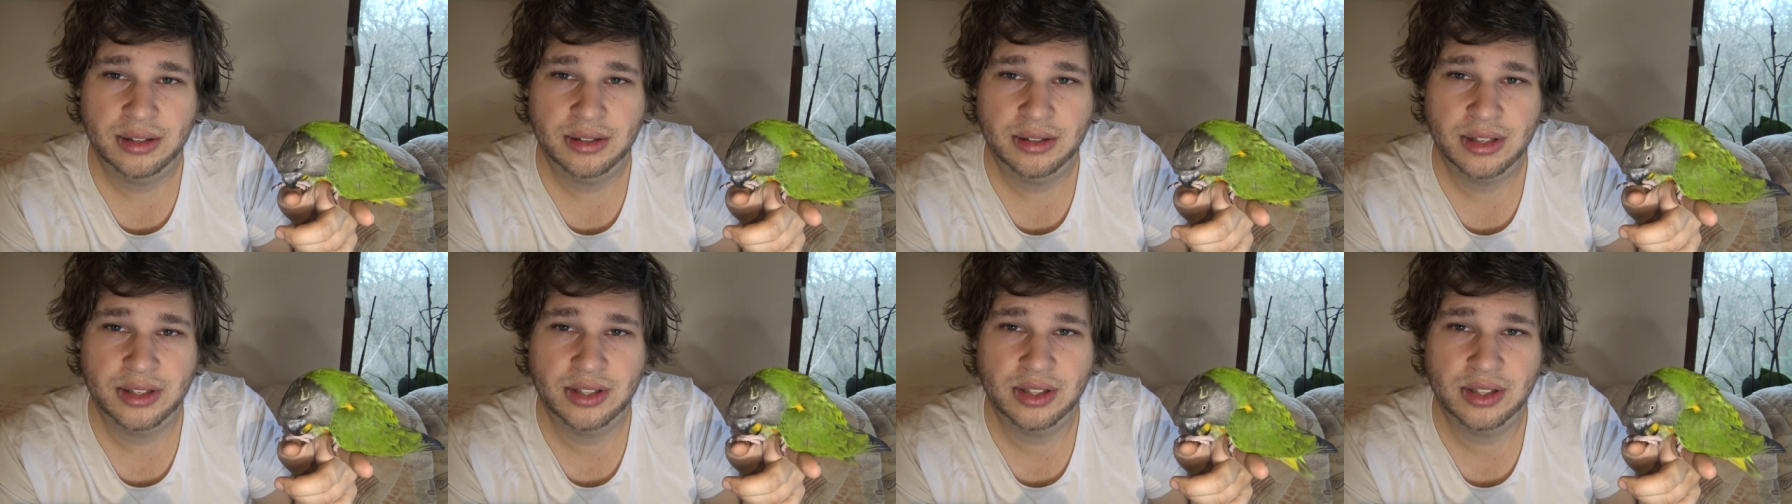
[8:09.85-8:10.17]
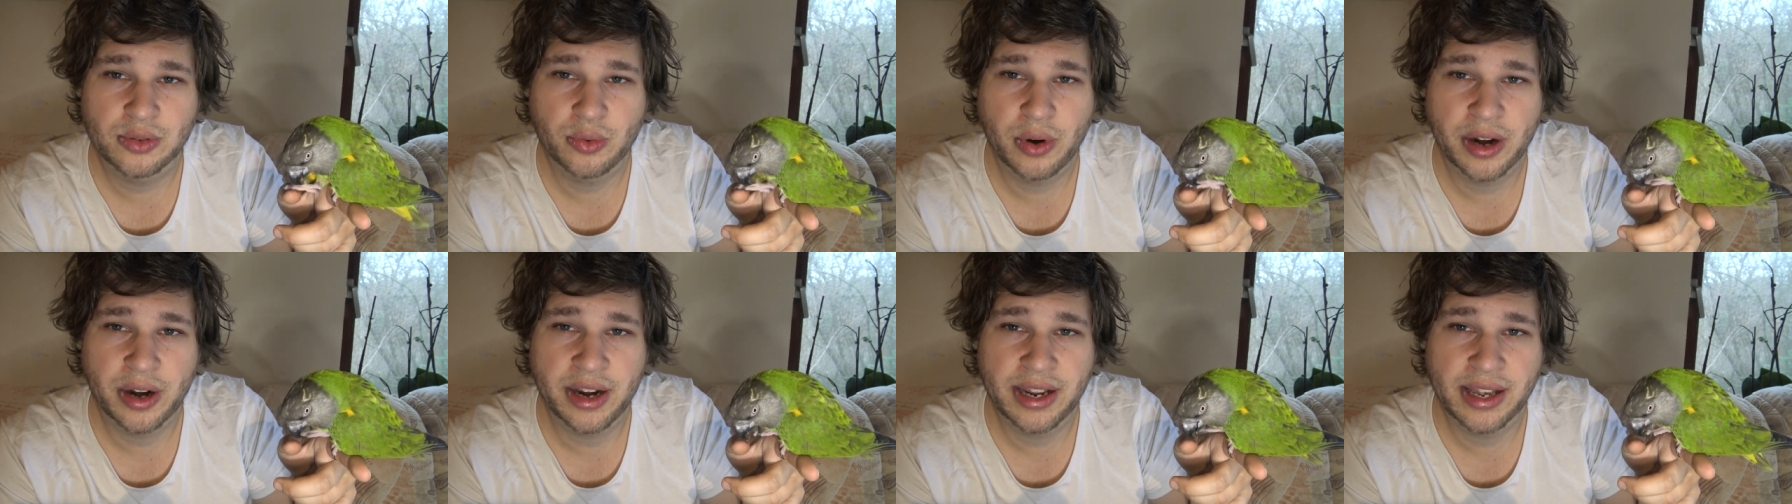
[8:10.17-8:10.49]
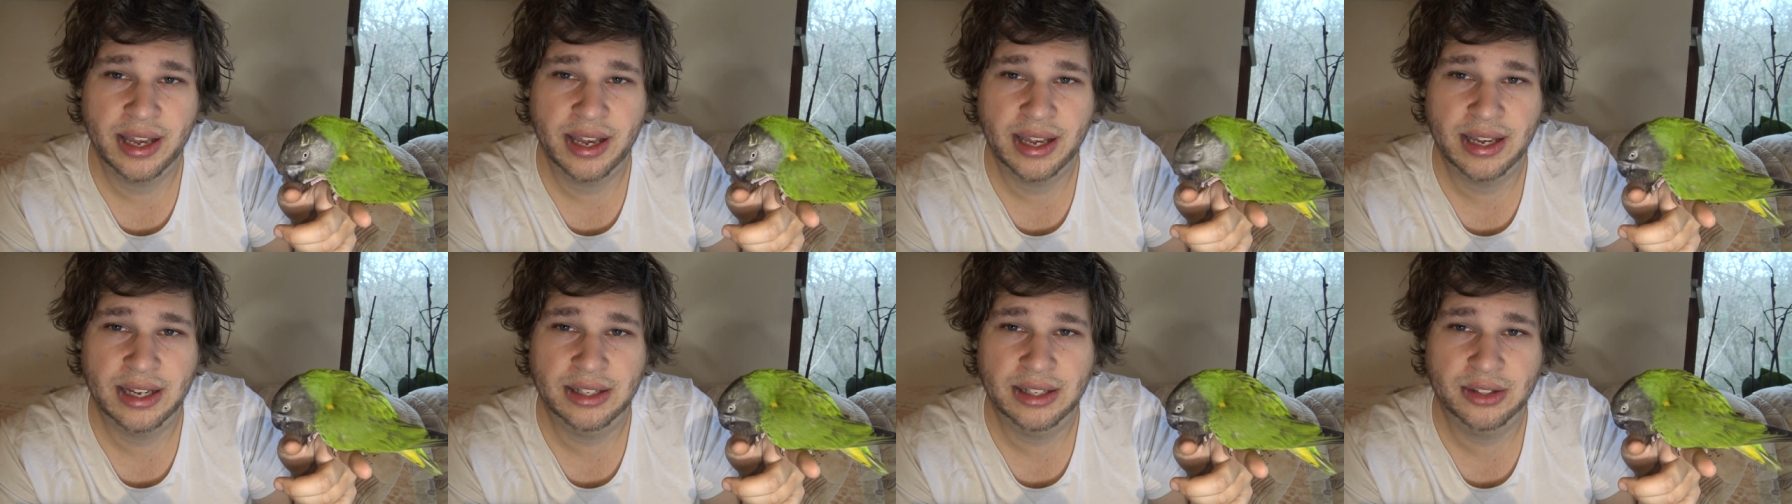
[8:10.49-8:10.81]
This is where he
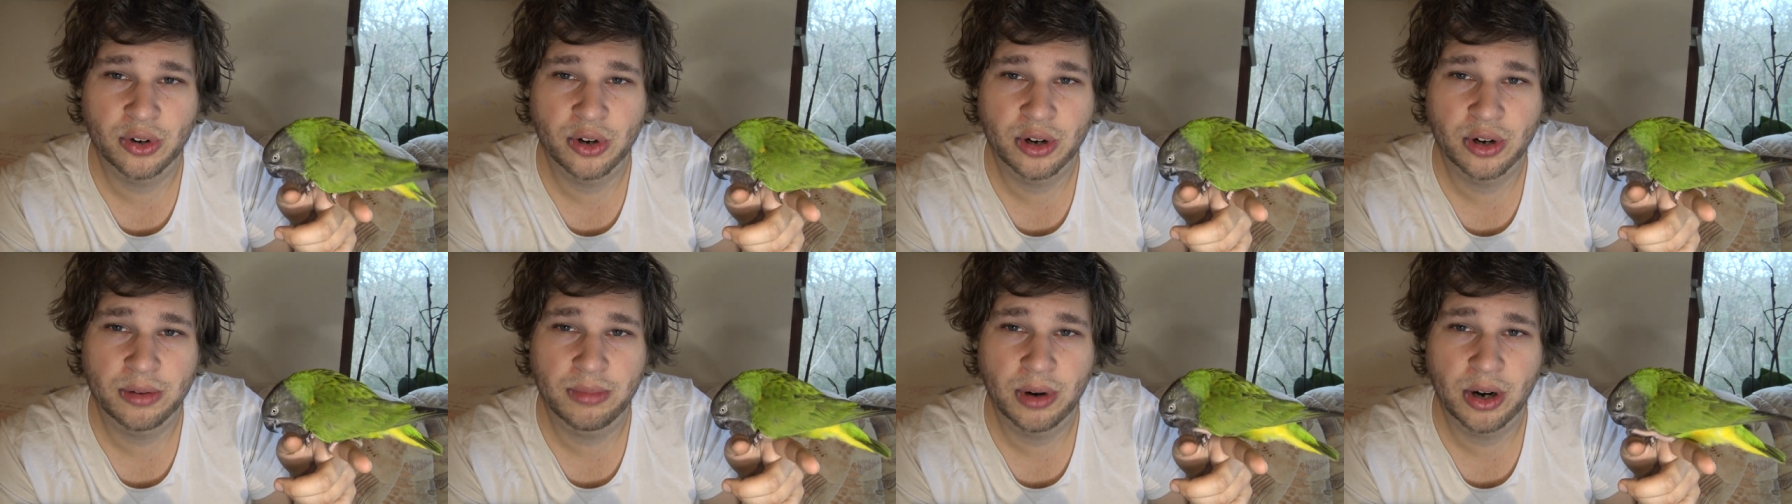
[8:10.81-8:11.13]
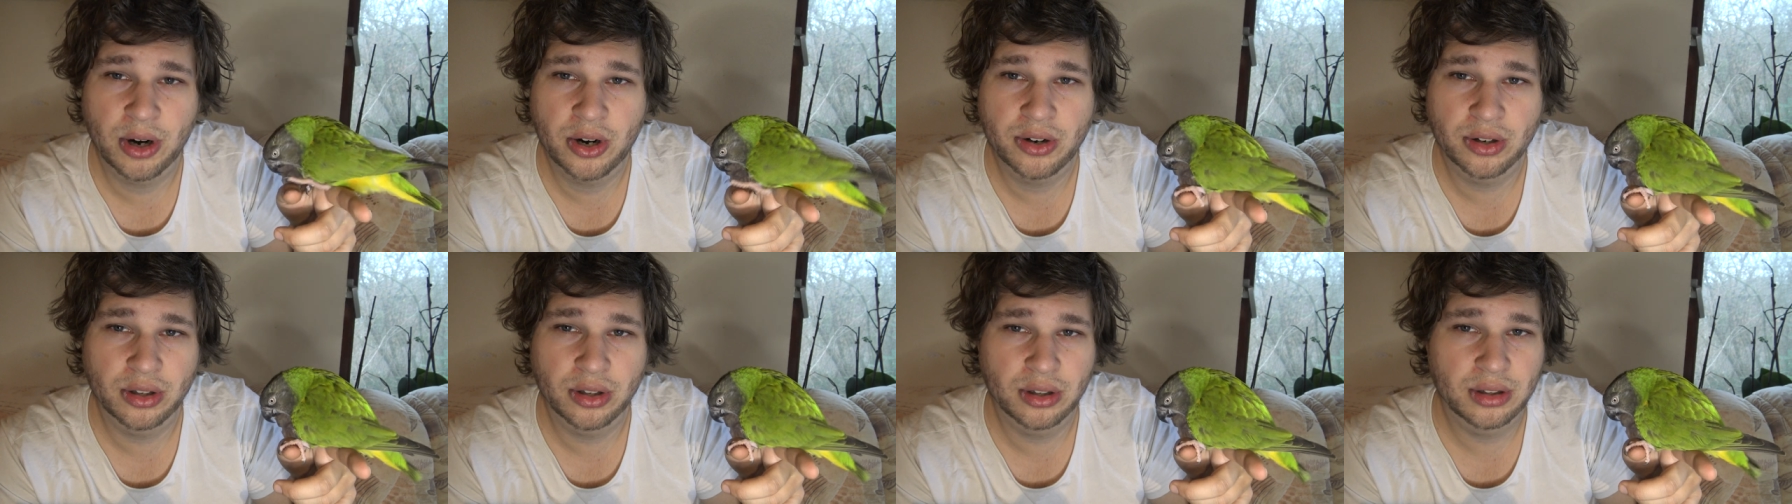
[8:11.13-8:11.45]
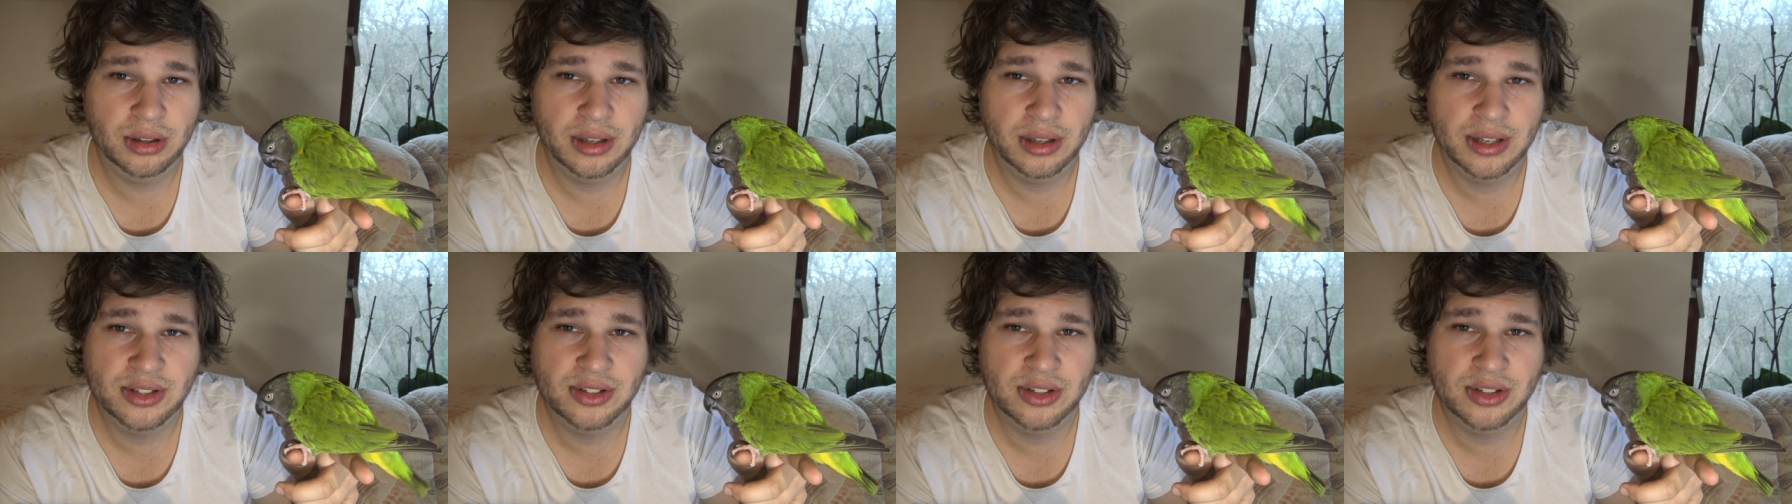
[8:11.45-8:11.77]
can get
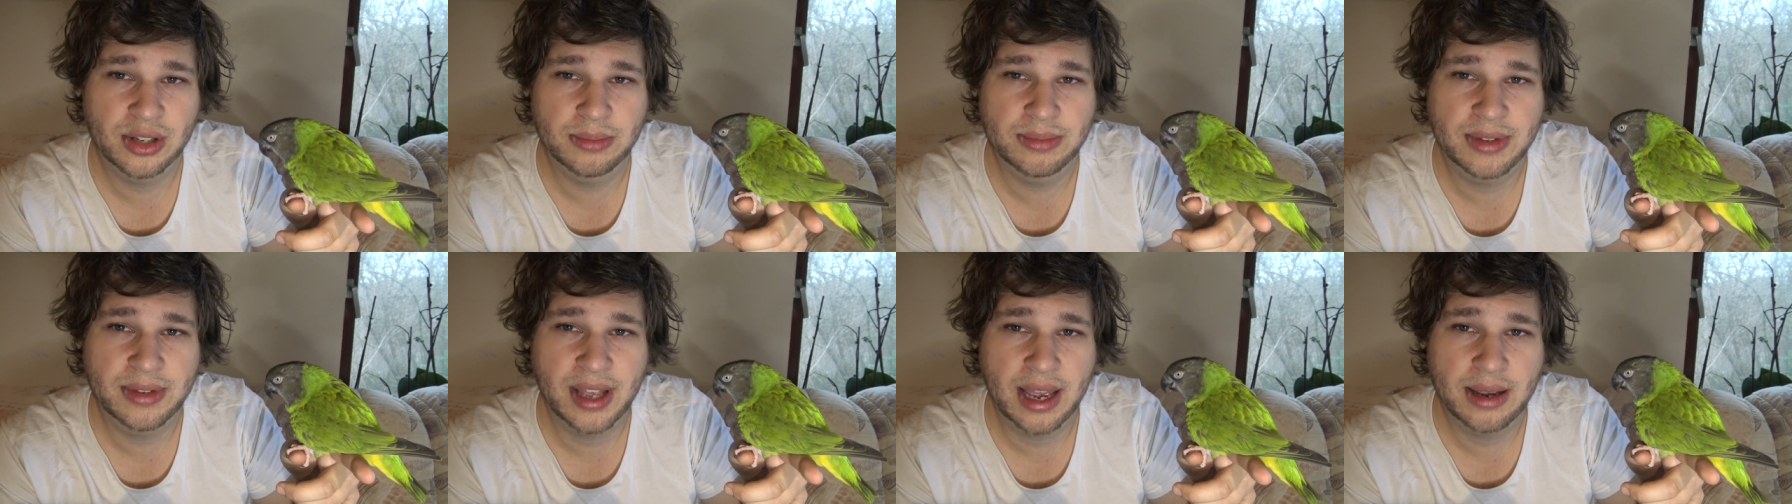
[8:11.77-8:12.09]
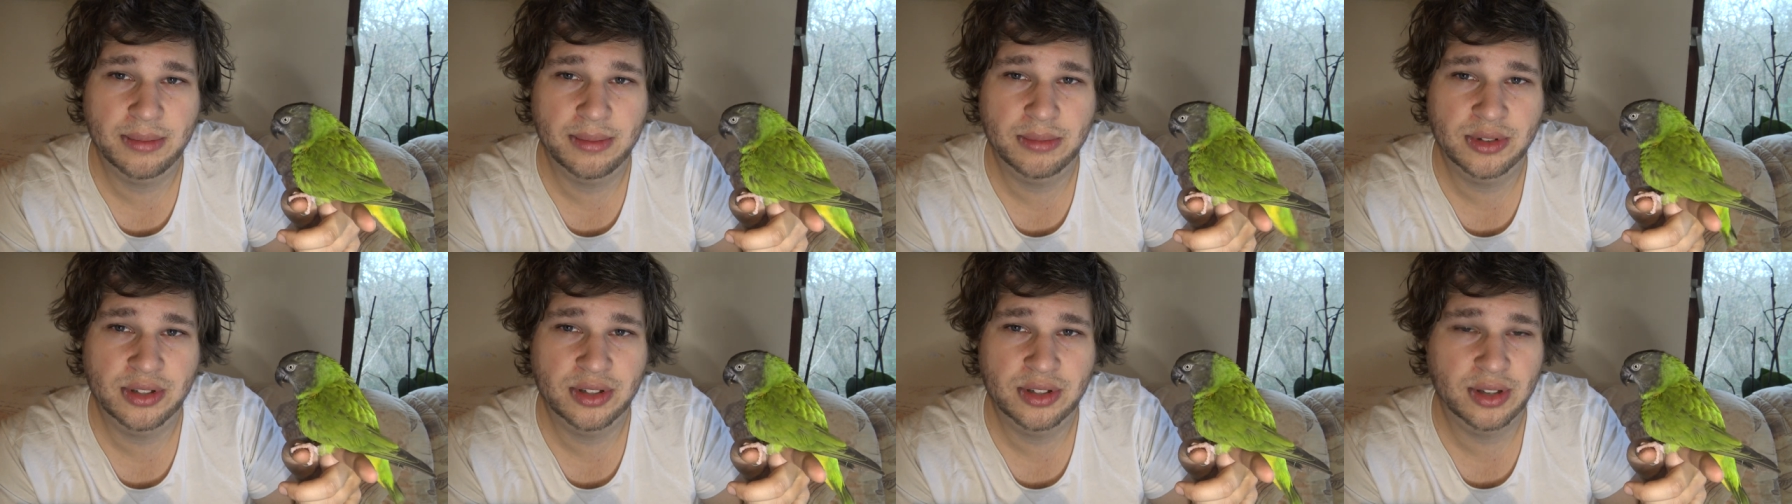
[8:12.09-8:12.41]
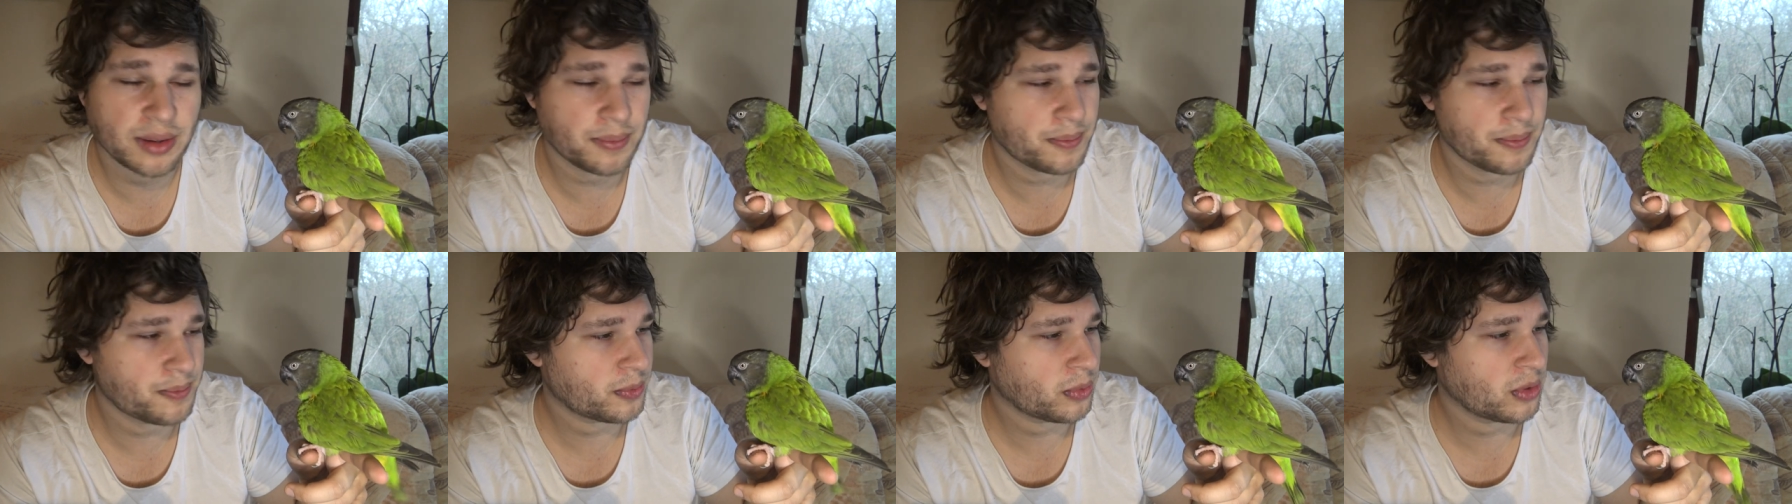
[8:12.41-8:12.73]
hormonal and
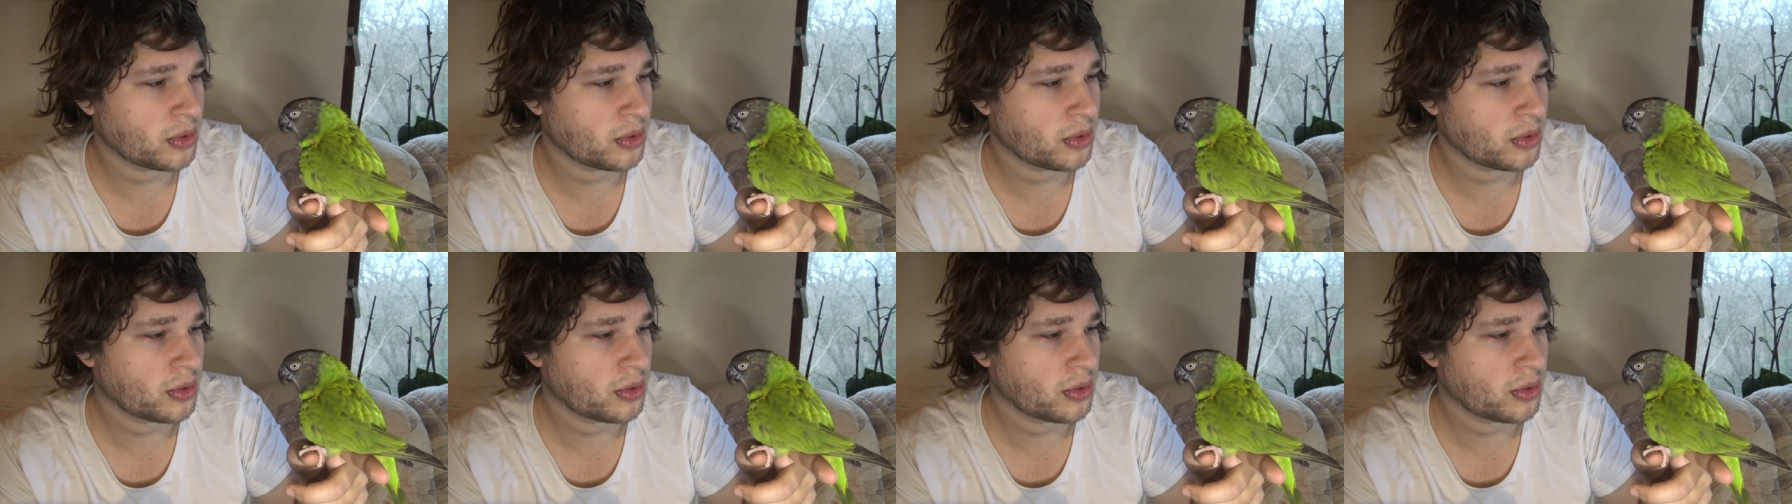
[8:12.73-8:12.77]
sometimes